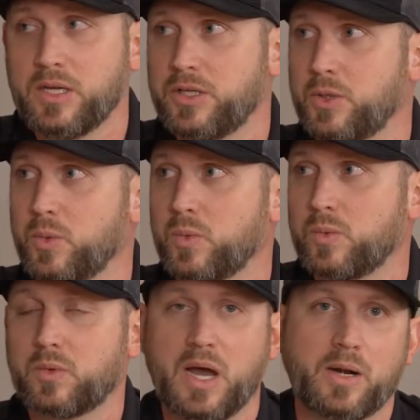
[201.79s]
you
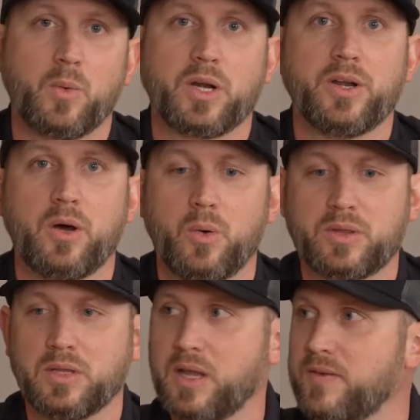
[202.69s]
kind of want to know what
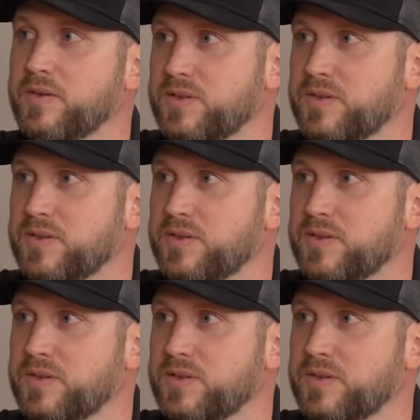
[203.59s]
the levels